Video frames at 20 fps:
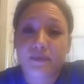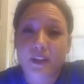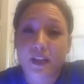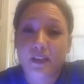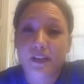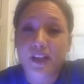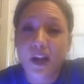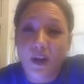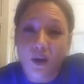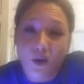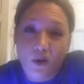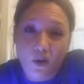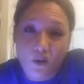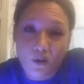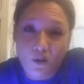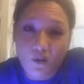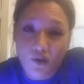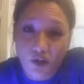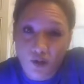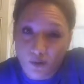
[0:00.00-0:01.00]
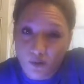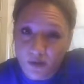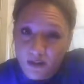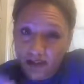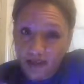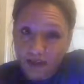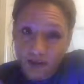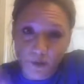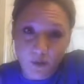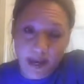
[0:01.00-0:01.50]
So you
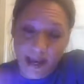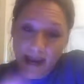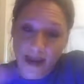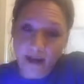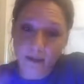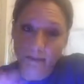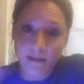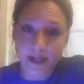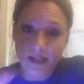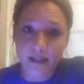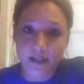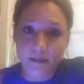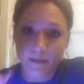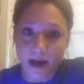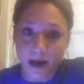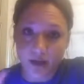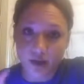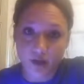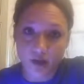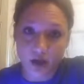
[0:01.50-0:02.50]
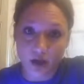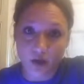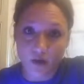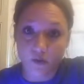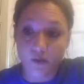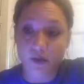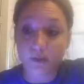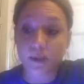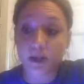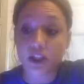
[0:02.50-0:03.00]
can't mix and match
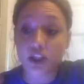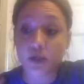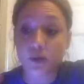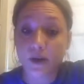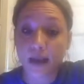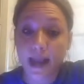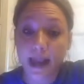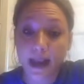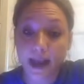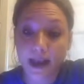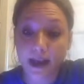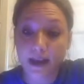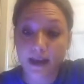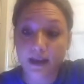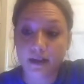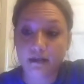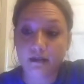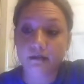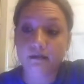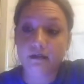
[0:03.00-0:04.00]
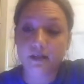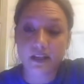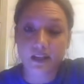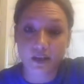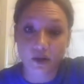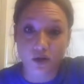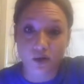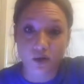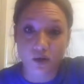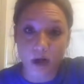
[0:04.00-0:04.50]
those, but you can
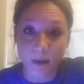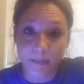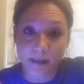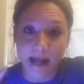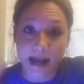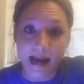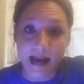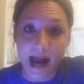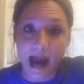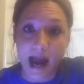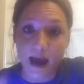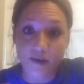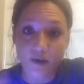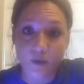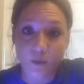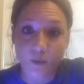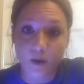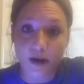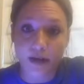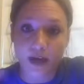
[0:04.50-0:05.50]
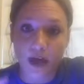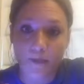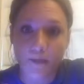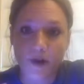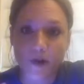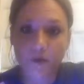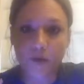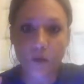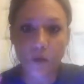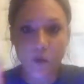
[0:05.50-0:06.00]
still apply either one up and
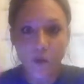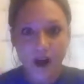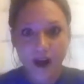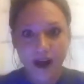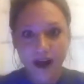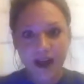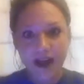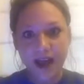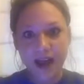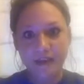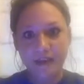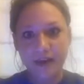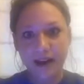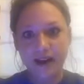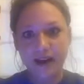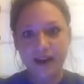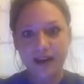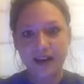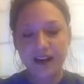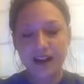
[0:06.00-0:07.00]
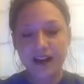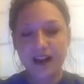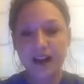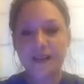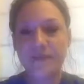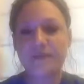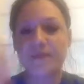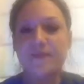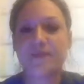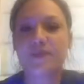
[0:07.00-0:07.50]
over. What up, Erica?
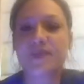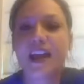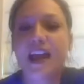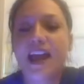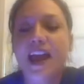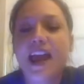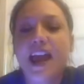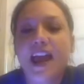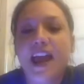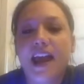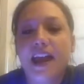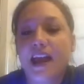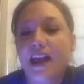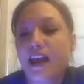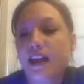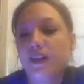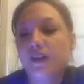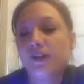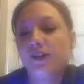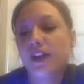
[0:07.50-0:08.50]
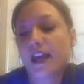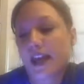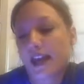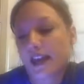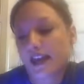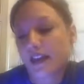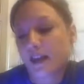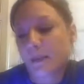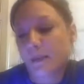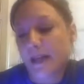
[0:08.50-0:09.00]
You
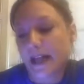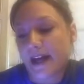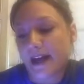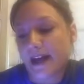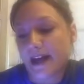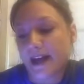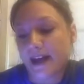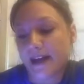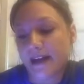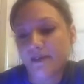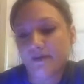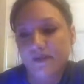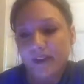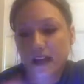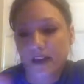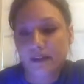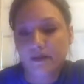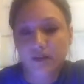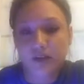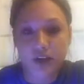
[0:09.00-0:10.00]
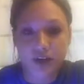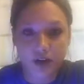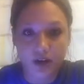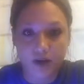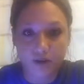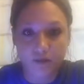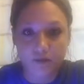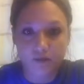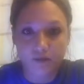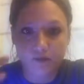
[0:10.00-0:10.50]
can apply, like, you
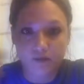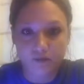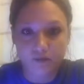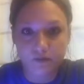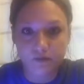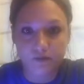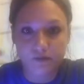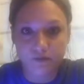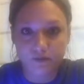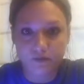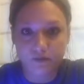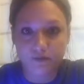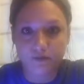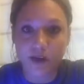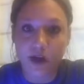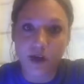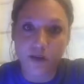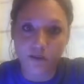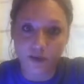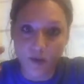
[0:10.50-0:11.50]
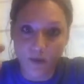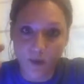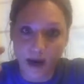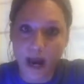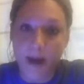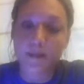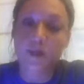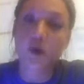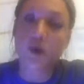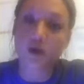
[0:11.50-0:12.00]
know, over the
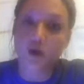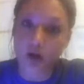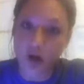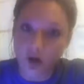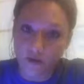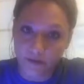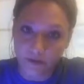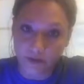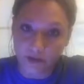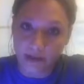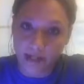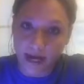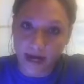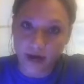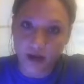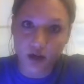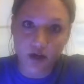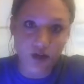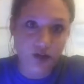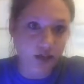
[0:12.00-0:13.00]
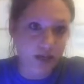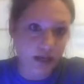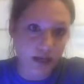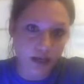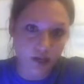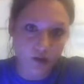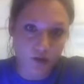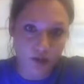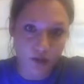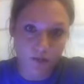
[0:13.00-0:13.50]
wraps or over the lacquer just
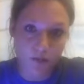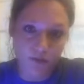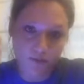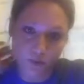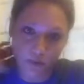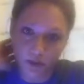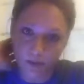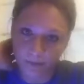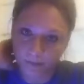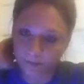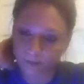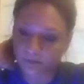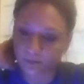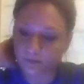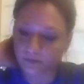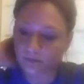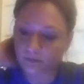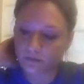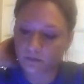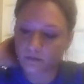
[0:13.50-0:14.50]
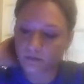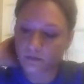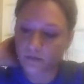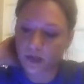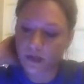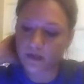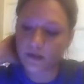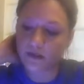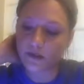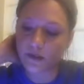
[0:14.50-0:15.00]
like you did before.
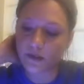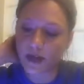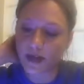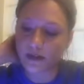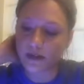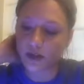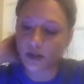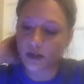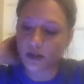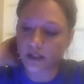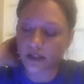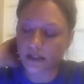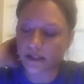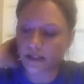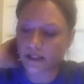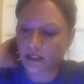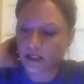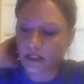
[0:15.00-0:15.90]
So that's all good.